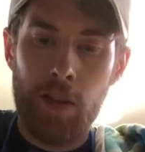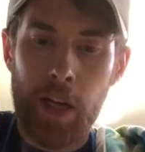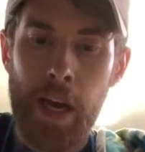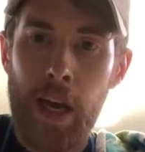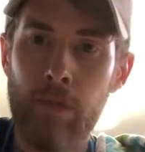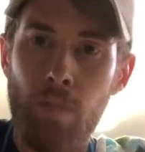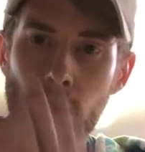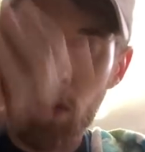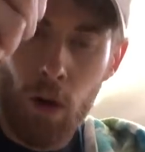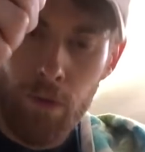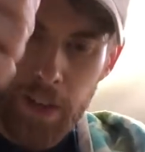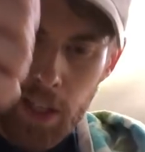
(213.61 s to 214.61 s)
Take a handful of
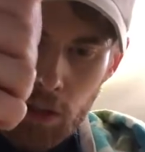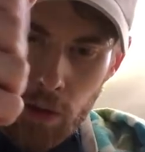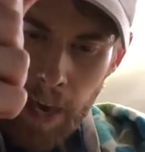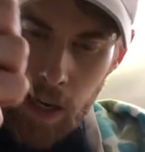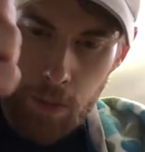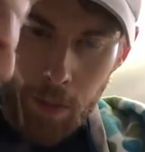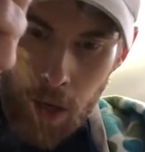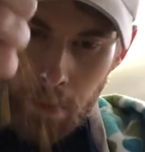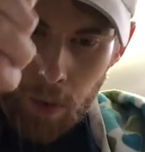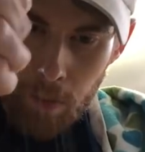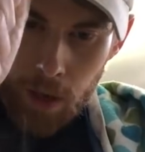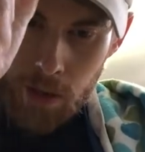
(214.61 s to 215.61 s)
goldfish, crack them
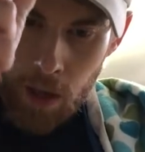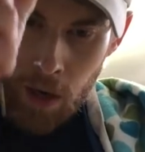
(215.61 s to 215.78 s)
up, put them on